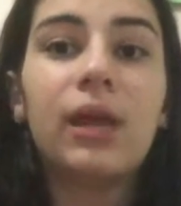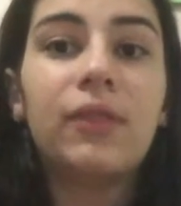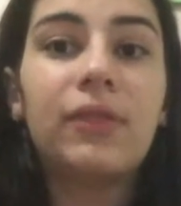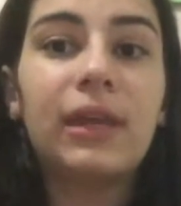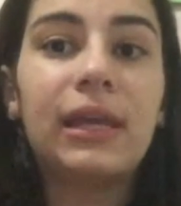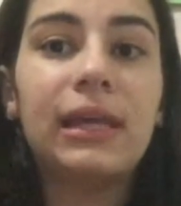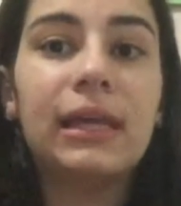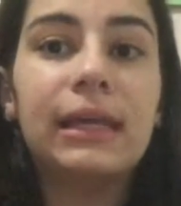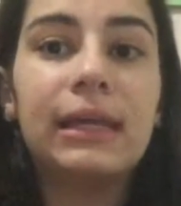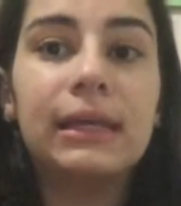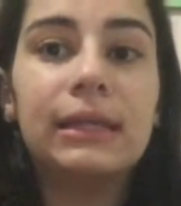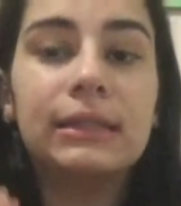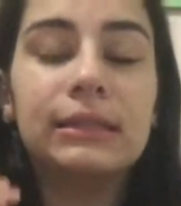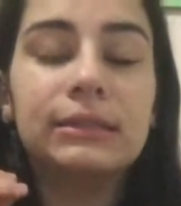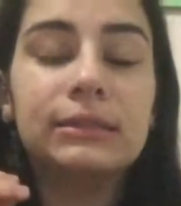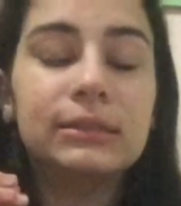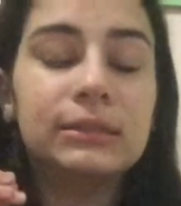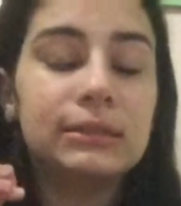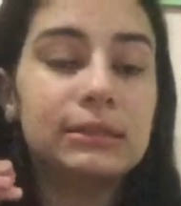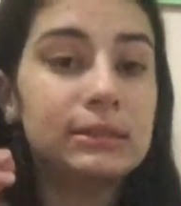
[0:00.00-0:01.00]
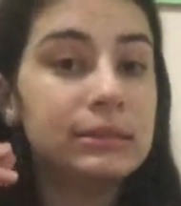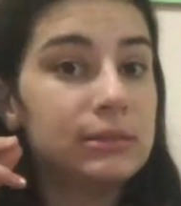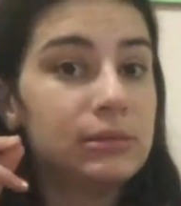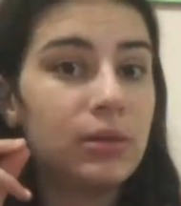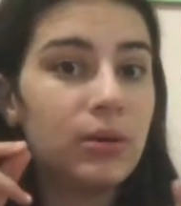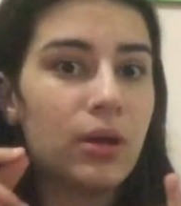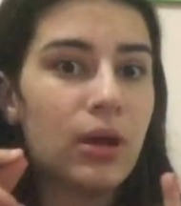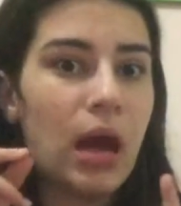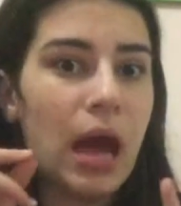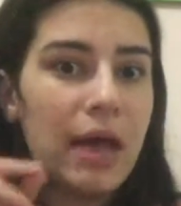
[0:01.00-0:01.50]
the
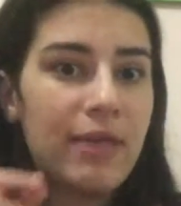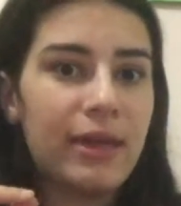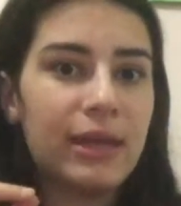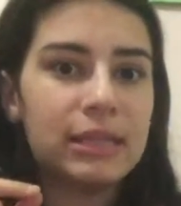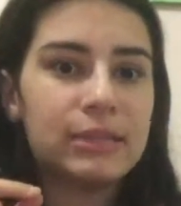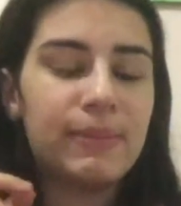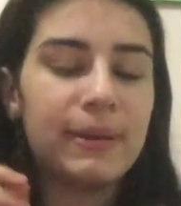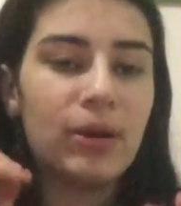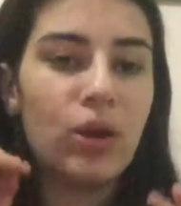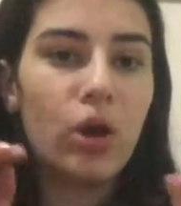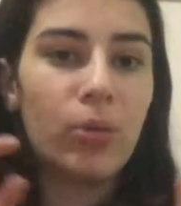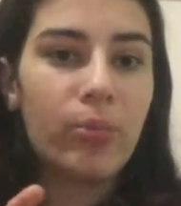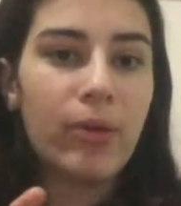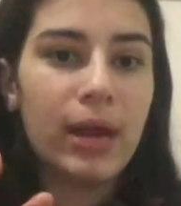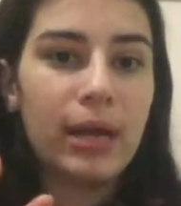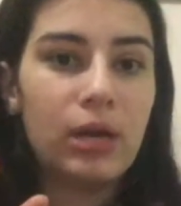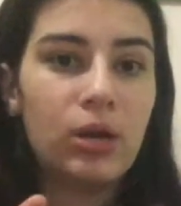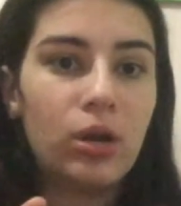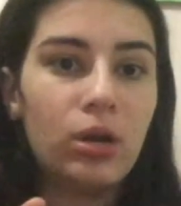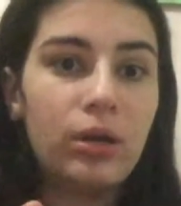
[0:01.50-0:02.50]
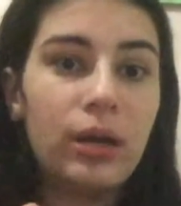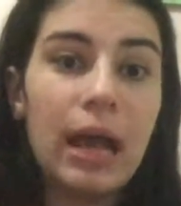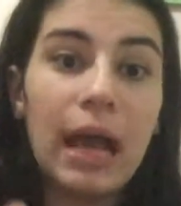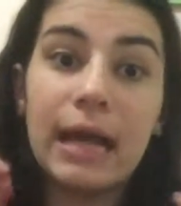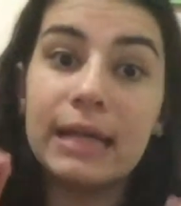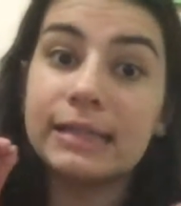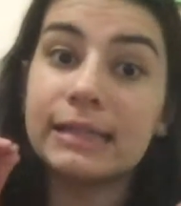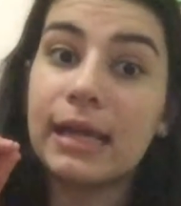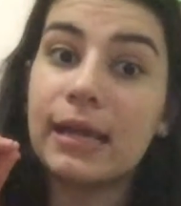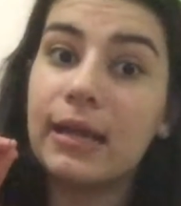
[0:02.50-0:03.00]
eye that's being operated on
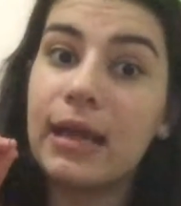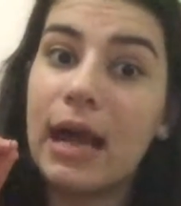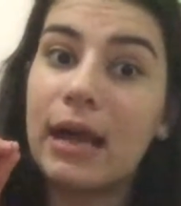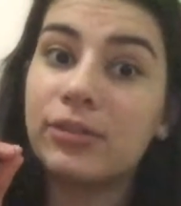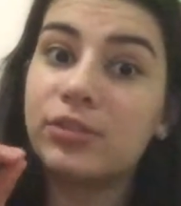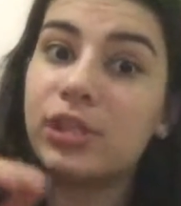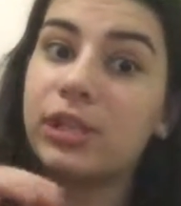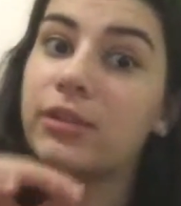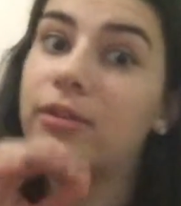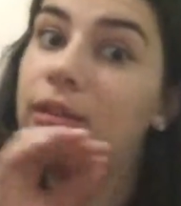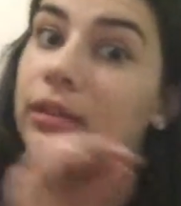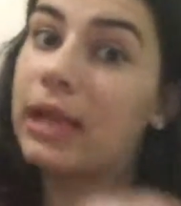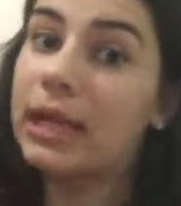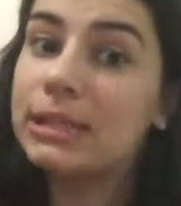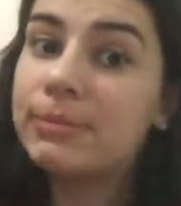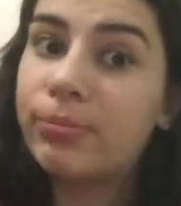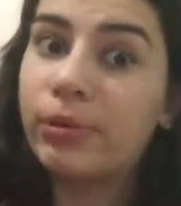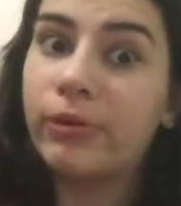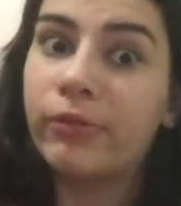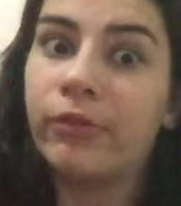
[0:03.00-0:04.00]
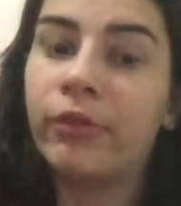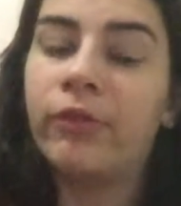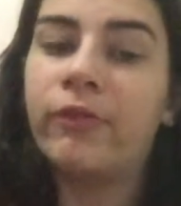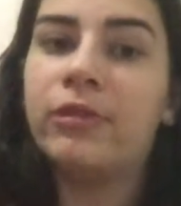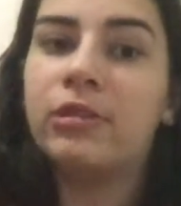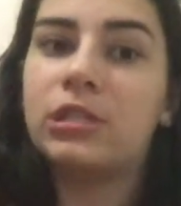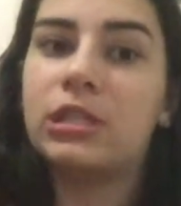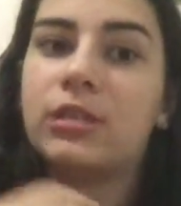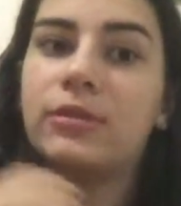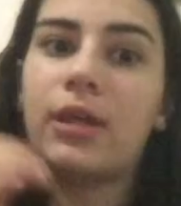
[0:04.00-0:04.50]
has actually less peripheral
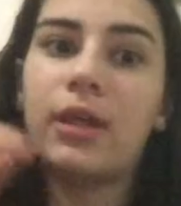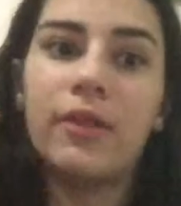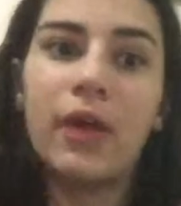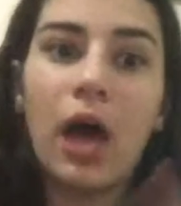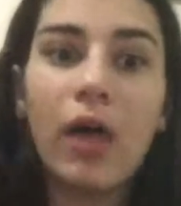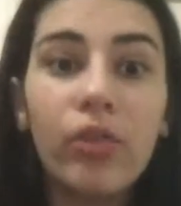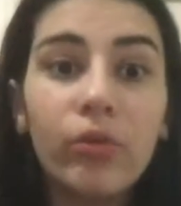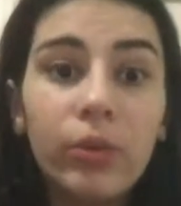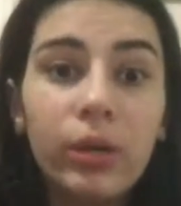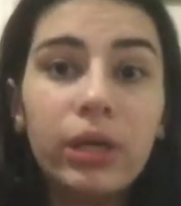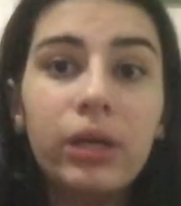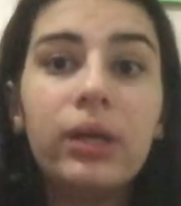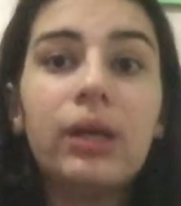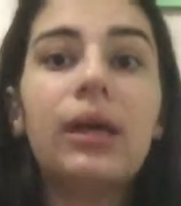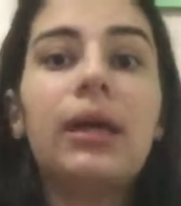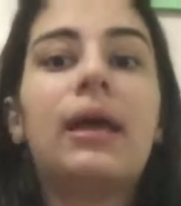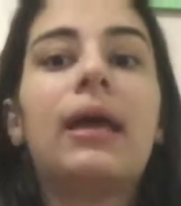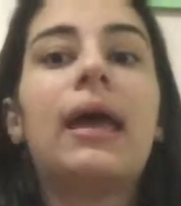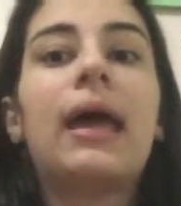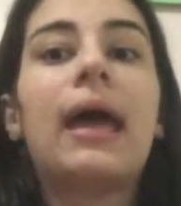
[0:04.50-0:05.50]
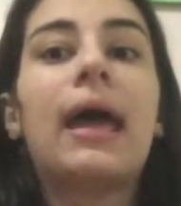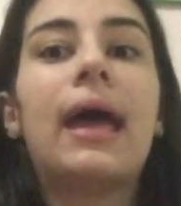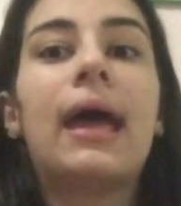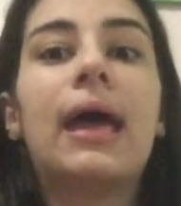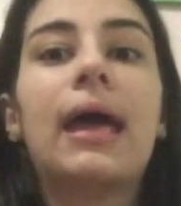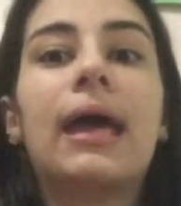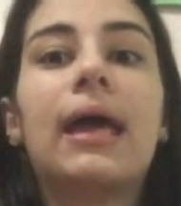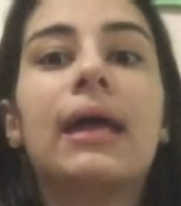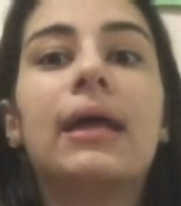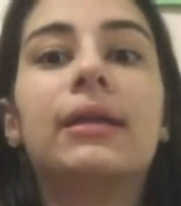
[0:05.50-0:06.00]
vision than the other one,
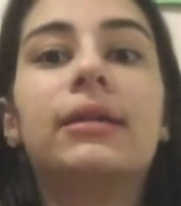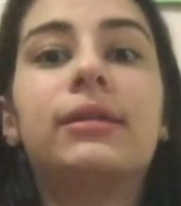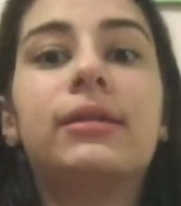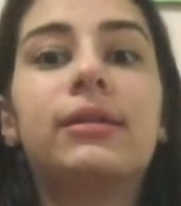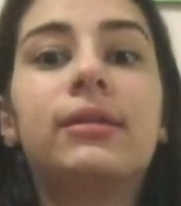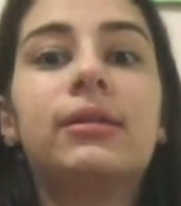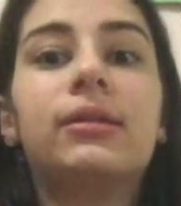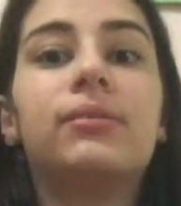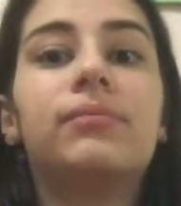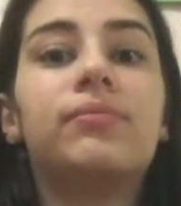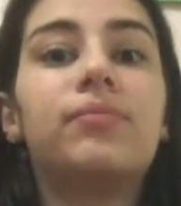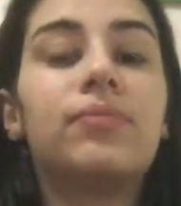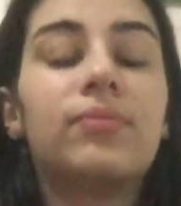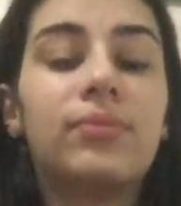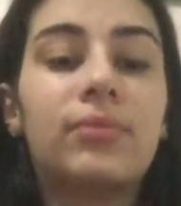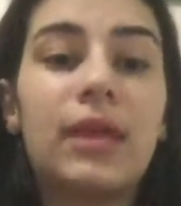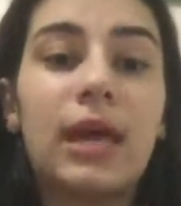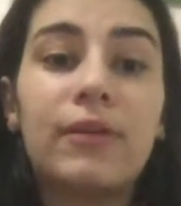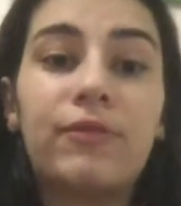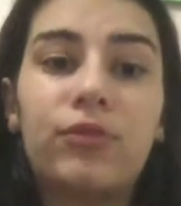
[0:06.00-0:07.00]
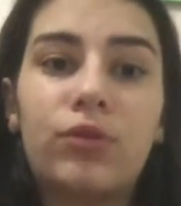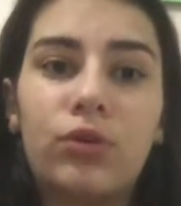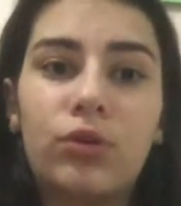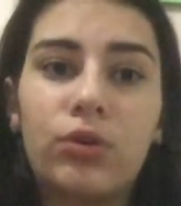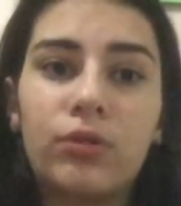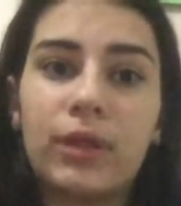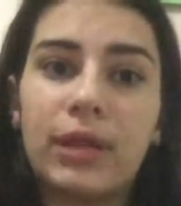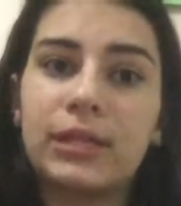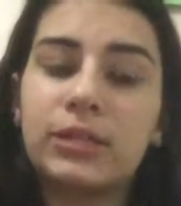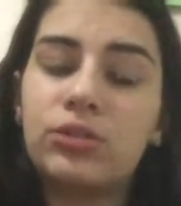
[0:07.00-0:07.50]
and therefore
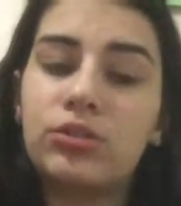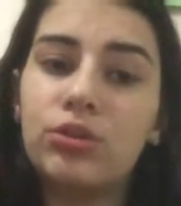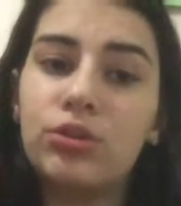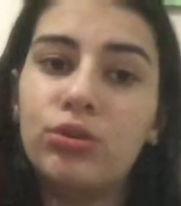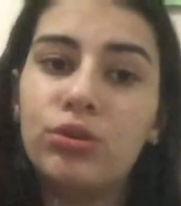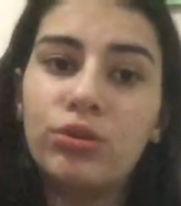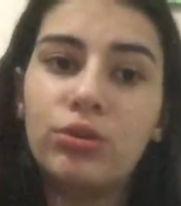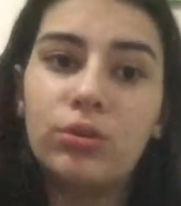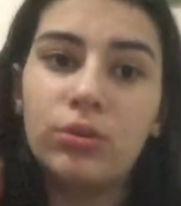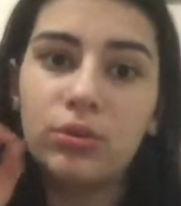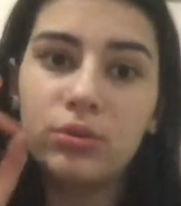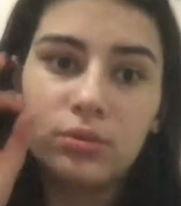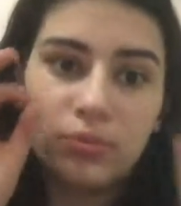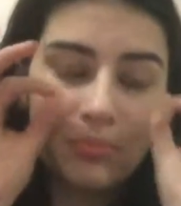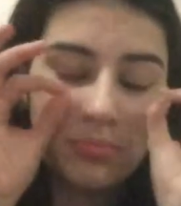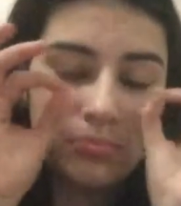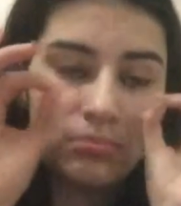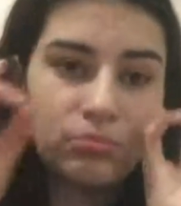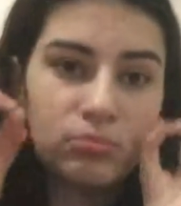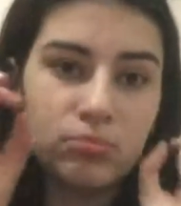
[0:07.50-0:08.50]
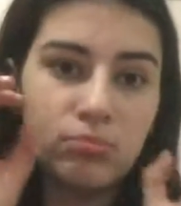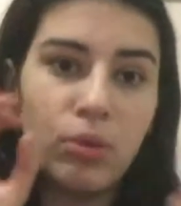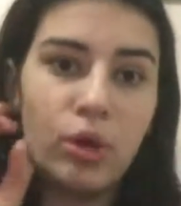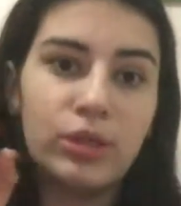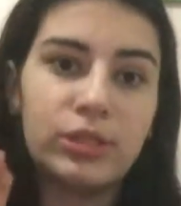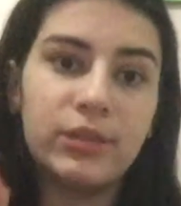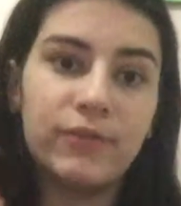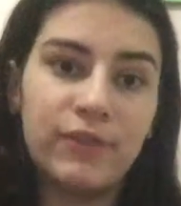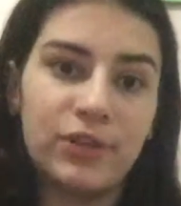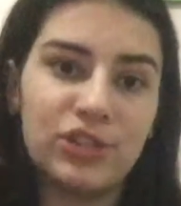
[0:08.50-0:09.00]
there's two
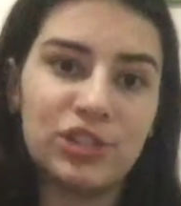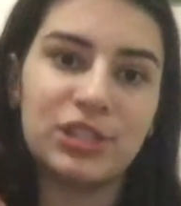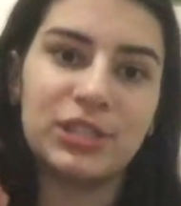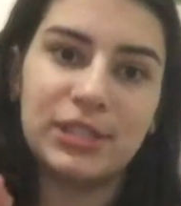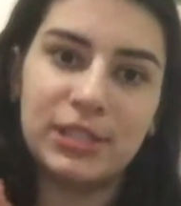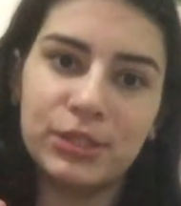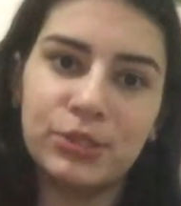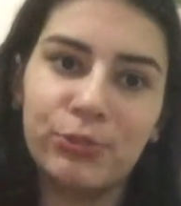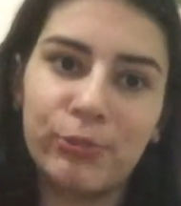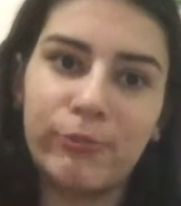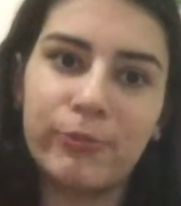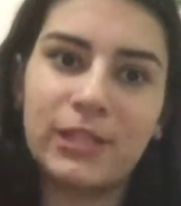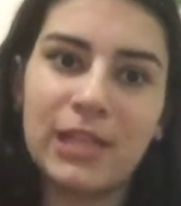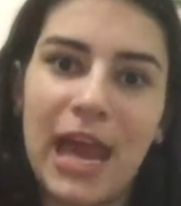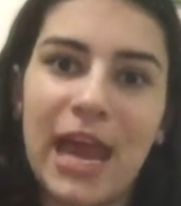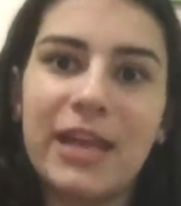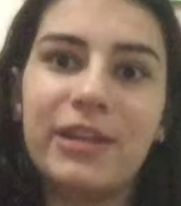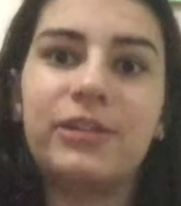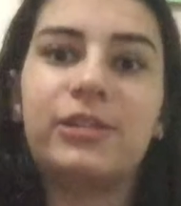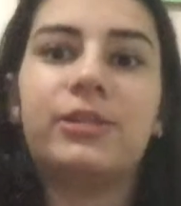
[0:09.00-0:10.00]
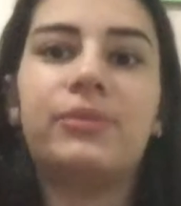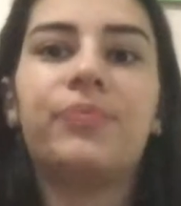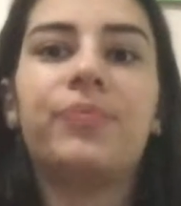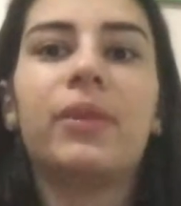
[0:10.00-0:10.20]
modes of vision still retained.